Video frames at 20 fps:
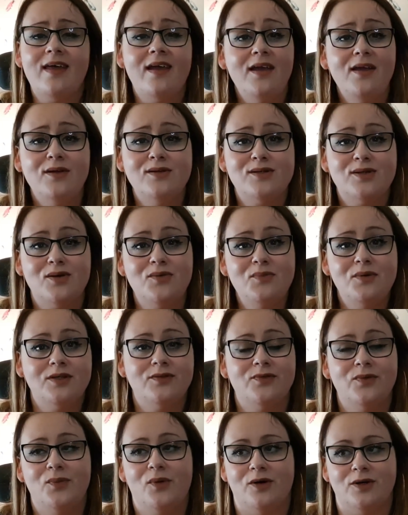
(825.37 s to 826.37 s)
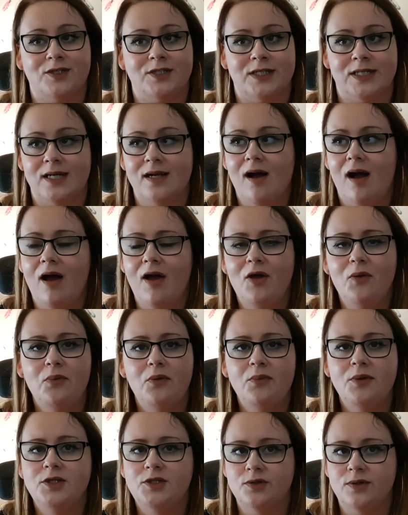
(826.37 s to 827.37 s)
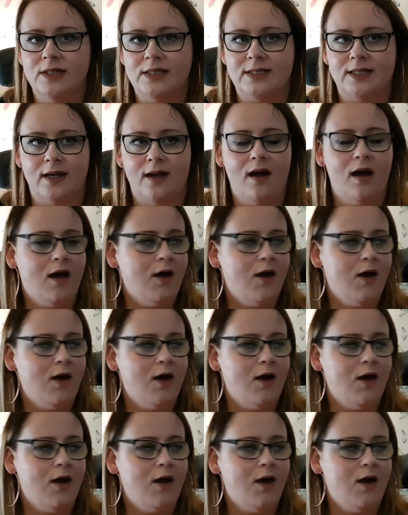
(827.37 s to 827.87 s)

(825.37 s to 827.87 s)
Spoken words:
Thank you so much for watching. I hope you enjoyed it.